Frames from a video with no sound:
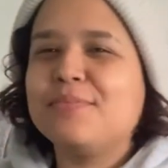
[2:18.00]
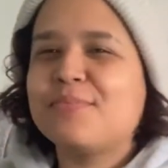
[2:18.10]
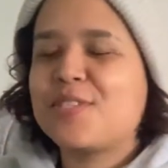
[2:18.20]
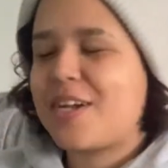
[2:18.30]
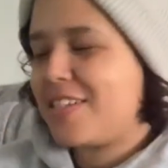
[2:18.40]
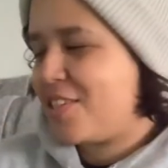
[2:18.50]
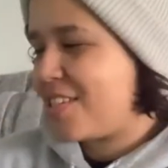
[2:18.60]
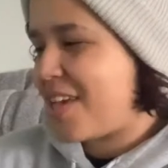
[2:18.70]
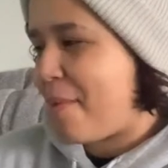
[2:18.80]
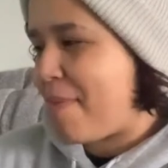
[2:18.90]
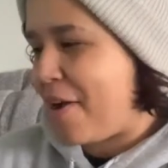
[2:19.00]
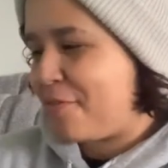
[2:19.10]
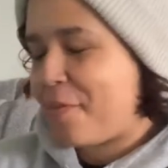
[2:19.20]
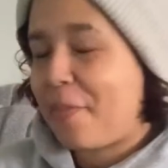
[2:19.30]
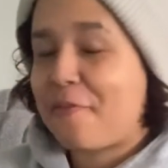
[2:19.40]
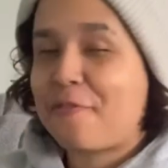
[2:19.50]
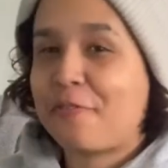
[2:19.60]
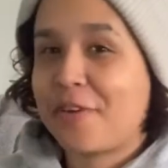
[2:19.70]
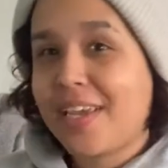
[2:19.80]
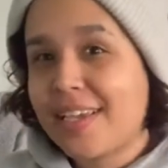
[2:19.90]
So I just got back from the
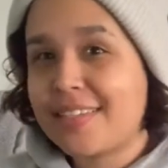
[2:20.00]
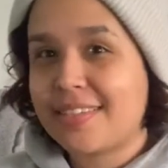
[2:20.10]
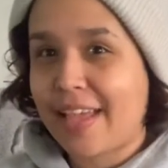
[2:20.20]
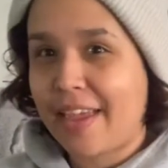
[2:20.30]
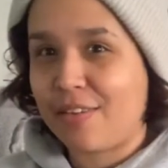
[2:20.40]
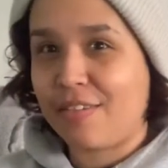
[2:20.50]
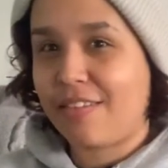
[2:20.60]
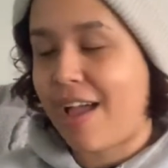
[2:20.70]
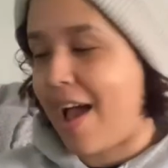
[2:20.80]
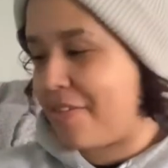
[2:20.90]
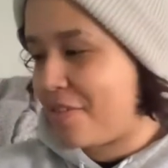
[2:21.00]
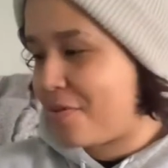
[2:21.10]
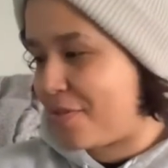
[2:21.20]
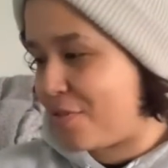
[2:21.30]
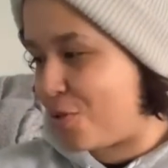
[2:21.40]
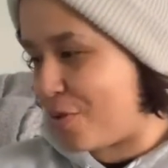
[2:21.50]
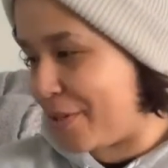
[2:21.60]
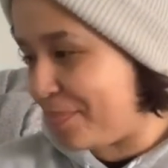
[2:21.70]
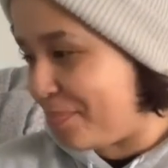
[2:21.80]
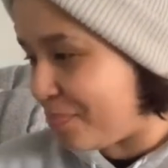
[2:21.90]
free sale at the thrift store.
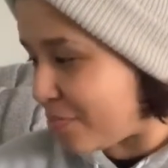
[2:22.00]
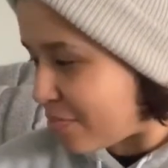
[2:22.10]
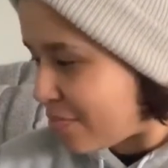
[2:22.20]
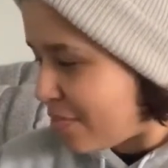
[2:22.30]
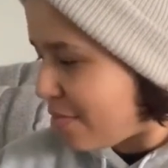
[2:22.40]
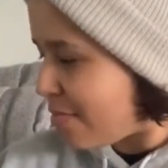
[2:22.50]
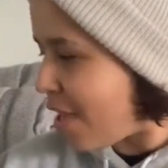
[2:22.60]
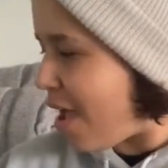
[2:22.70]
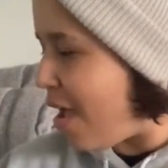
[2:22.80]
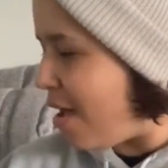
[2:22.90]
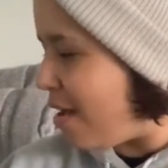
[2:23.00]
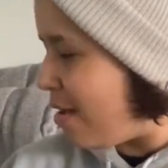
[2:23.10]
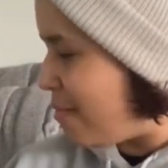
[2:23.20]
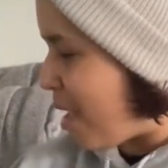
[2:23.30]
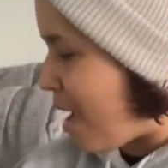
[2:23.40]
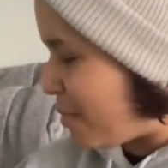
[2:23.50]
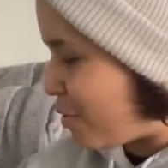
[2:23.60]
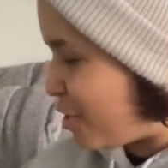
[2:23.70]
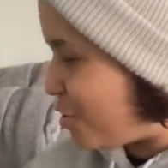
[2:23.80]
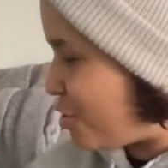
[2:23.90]
I'm
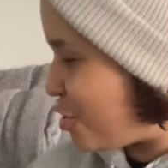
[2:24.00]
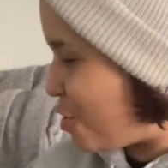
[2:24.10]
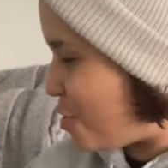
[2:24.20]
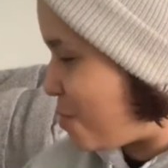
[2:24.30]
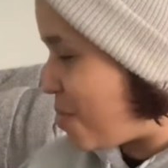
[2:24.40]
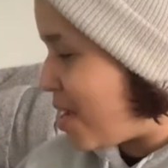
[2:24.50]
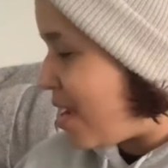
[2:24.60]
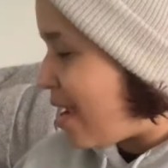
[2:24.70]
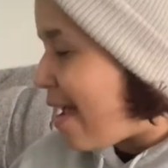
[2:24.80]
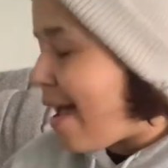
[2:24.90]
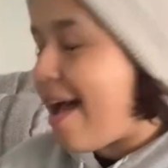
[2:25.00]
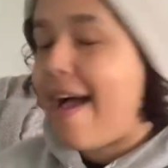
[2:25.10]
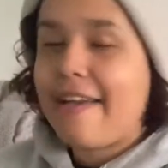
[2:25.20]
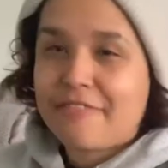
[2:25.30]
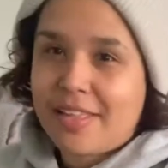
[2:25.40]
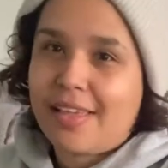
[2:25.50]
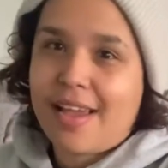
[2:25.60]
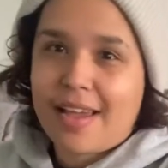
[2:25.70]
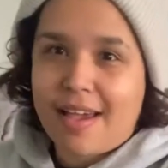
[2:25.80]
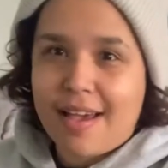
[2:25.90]
going to show you everything
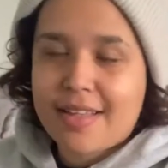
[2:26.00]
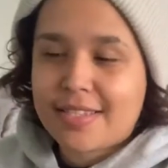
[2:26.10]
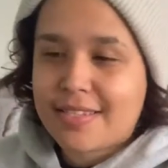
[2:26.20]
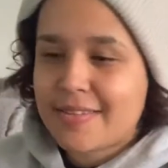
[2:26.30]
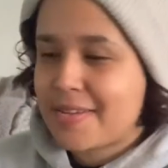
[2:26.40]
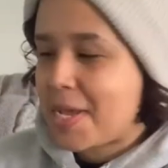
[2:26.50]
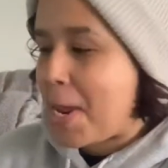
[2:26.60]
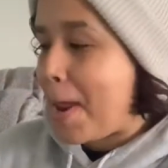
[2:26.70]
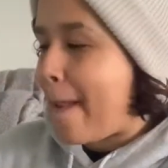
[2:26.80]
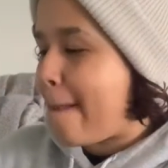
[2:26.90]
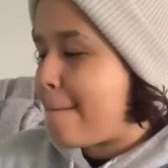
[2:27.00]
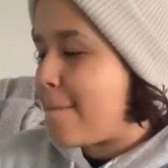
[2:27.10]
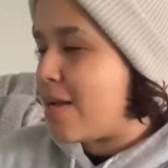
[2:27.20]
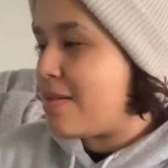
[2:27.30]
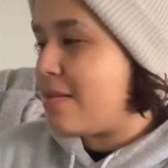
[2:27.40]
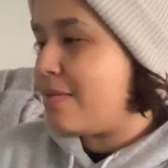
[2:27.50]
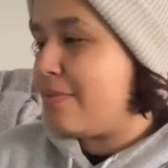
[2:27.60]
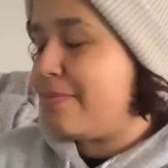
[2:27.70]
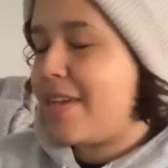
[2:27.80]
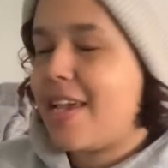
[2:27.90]
I got.
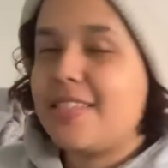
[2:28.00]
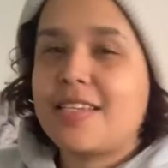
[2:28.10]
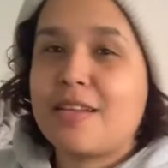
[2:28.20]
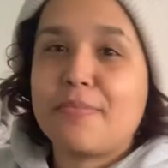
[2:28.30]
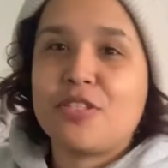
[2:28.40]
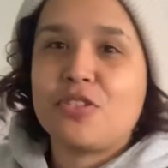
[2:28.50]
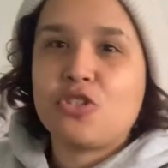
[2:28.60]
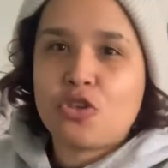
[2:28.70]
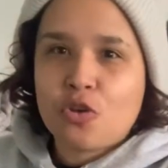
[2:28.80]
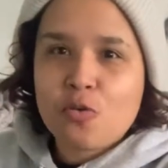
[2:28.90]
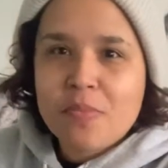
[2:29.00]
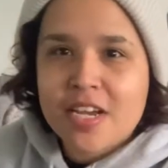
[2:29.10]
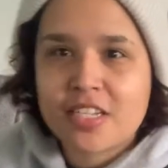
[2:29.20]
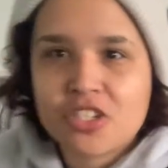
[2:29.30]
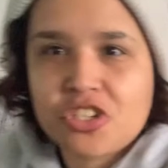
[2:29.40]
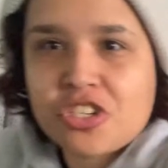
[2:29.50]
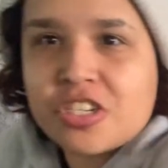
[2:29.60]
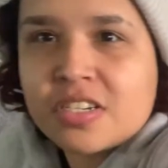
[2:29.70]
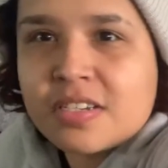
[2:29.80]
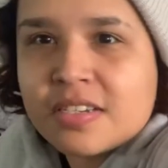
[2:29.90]
It's going to be too much.
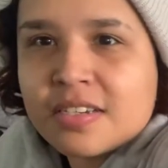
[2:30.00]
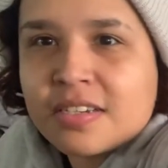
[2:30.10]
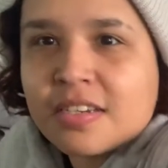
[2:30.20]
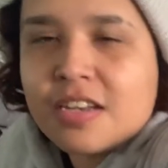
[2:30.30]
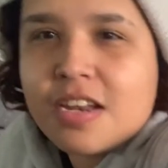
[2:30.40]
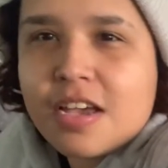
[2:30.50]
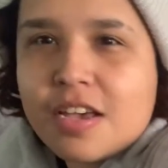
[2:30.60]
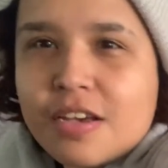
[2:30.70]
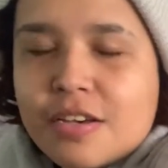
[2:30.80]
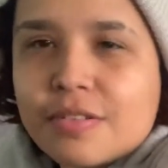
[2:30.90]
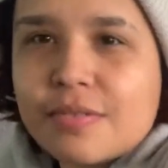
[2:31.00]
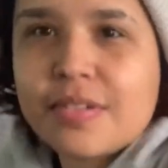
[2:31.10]
No,